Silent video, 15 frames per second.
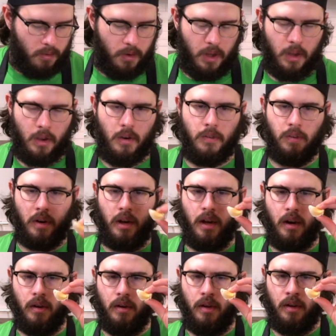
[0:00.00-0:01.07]
right over
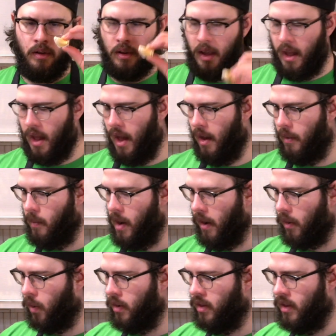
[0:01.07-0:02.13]
here. Uh, we
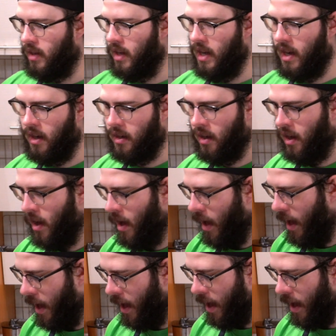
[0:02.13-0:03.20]
are going to need
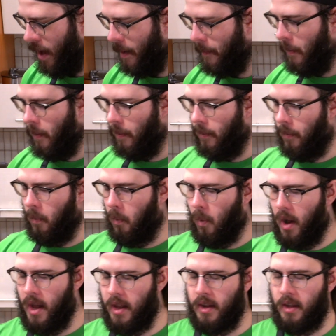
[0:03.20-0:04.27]
um,
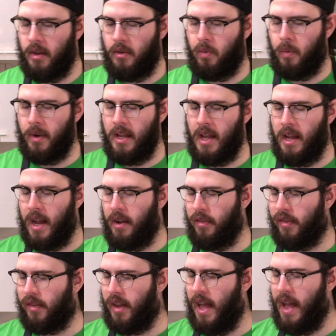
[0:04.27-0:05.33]
one 28
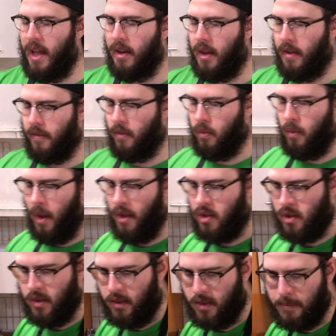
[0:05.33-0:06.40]
ounce can of
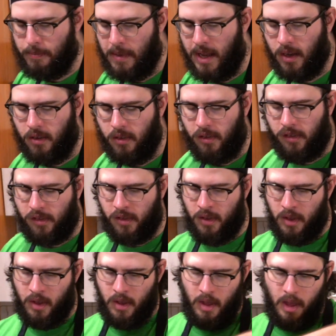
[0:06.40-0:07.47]
crushed tomatoes
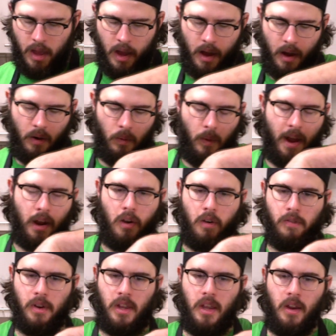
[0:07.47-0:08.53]
uh, right
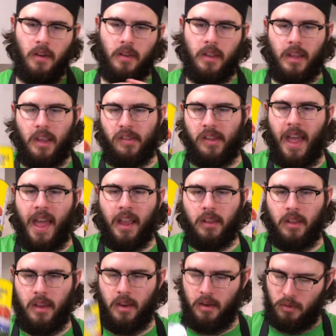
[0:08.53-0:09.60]
over here.
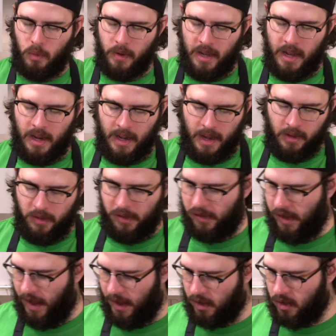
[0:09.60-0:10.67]
Exactly 28
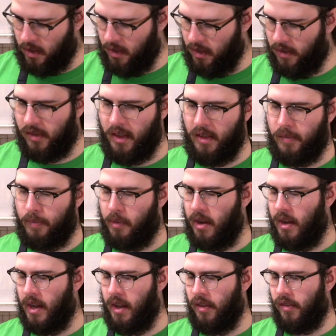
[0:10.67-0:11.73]
ounces actually, so that's
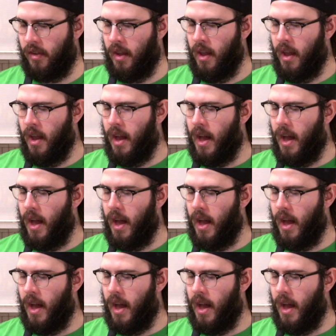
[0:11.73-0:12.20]
pretty nice.